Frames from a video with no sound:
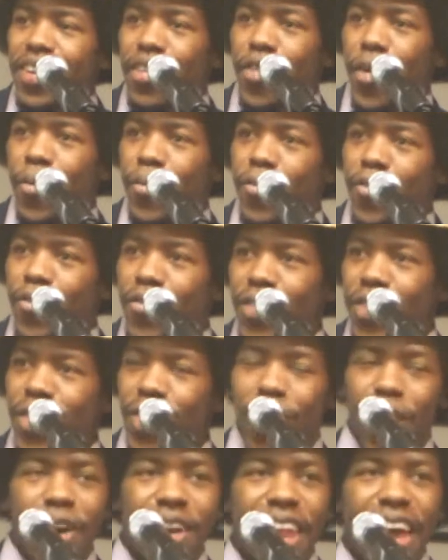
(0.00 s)
from
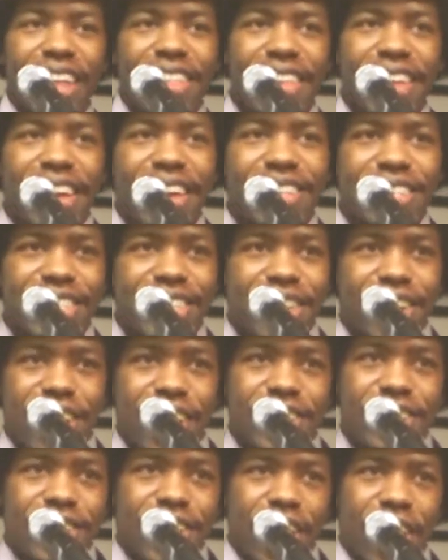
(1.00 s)
going like this
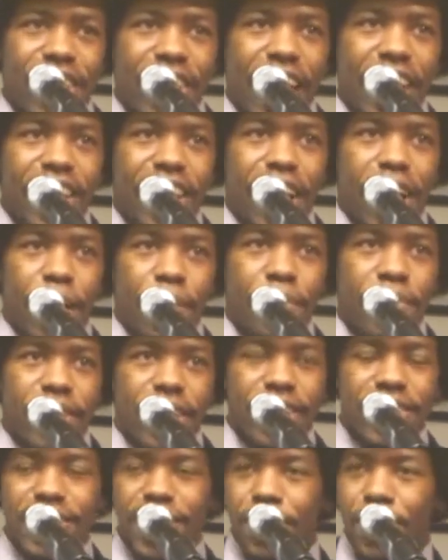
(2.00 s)
because you know a lot of um
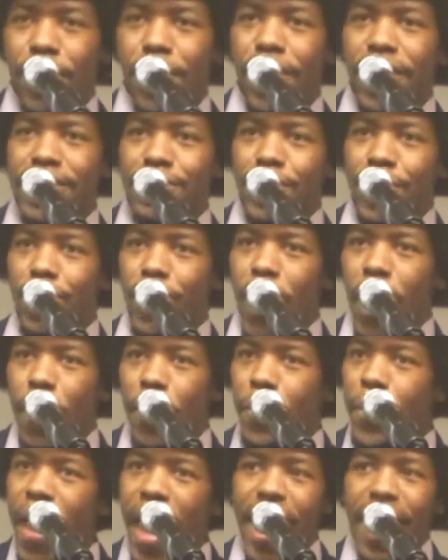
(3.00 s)
DC boys we grew
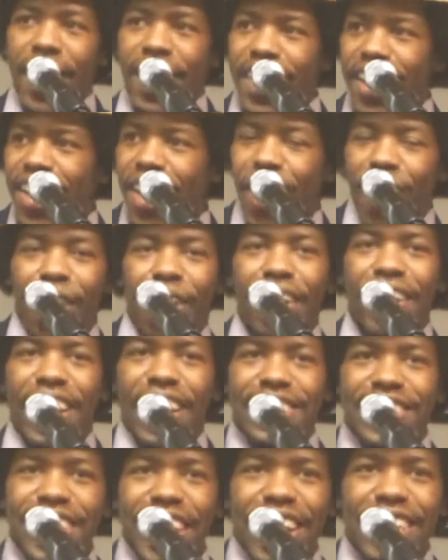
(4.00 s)
up banging on
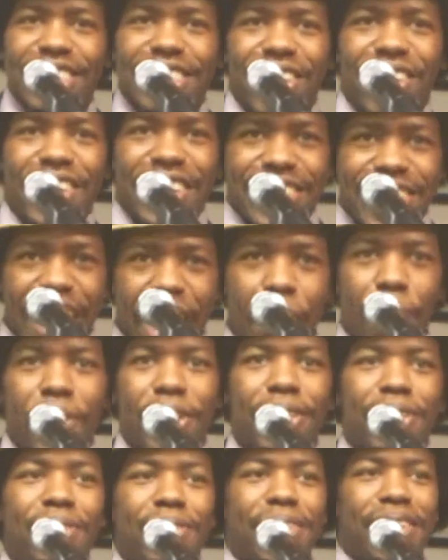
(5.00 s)
our chest all the time. We
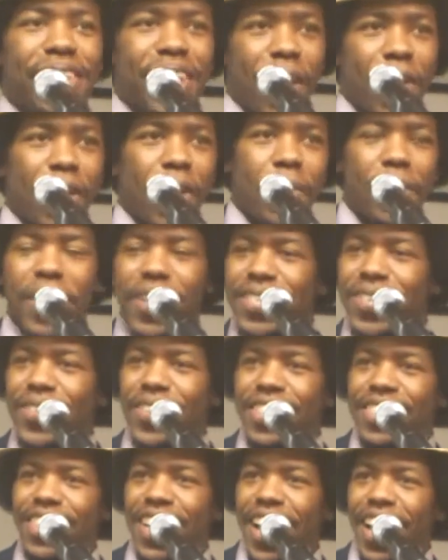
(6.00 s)
do the go-go beats on
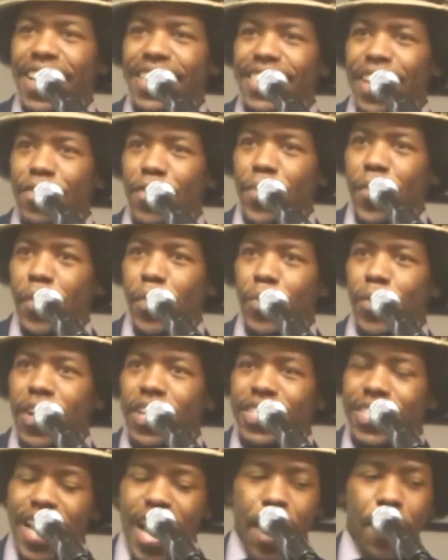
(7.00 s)
the chest. I remember
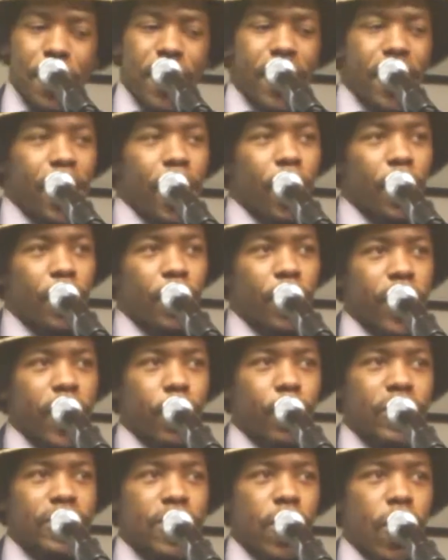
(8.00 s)
one time a
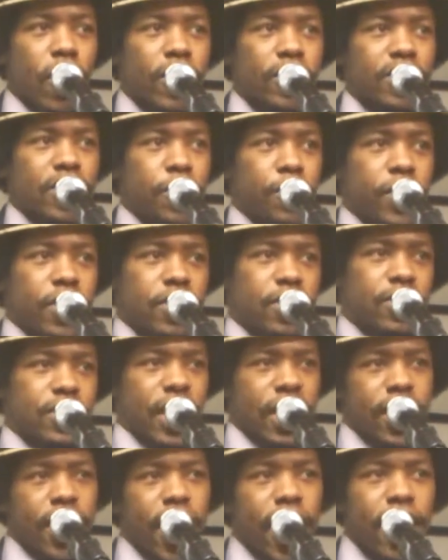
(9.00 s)
friend was talking to me. She was
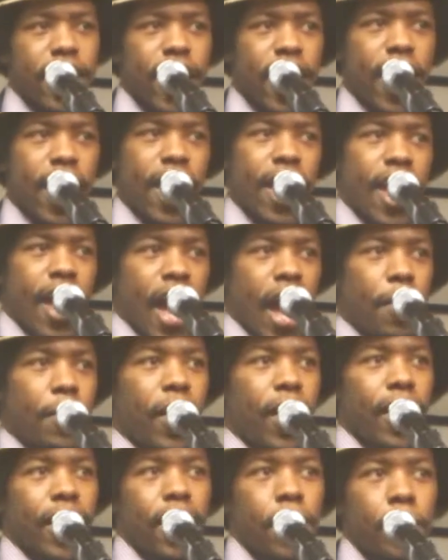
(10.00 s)
like, "Yeah, yeah, I'm
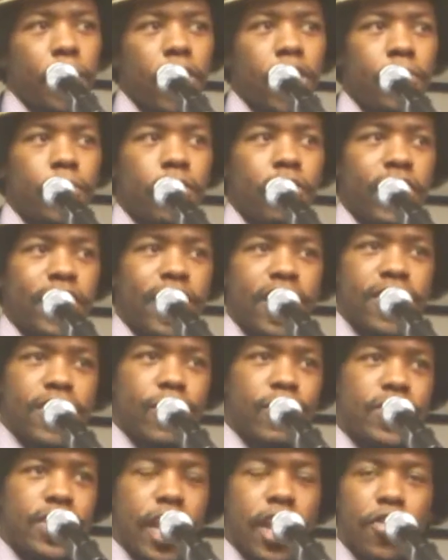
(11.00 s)
out here in Baltimore right now.
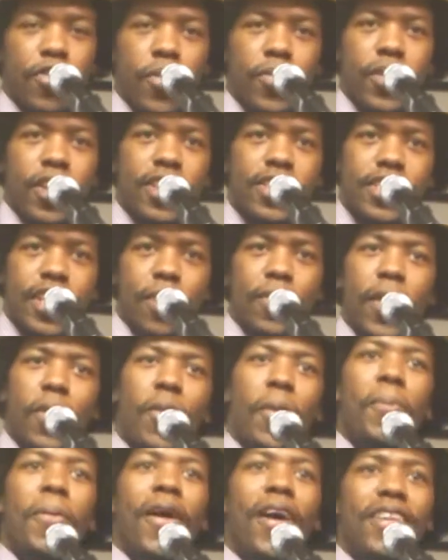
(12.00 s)
Do say from DC." I'm like,
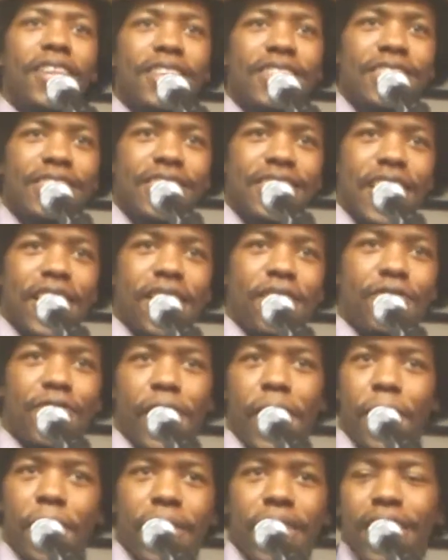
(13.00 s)
"What part of DC say he
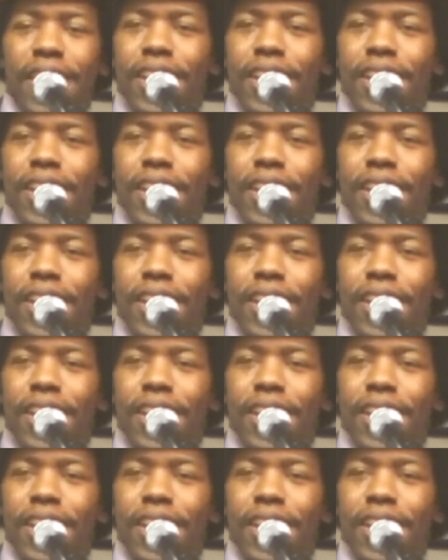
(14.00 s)
from?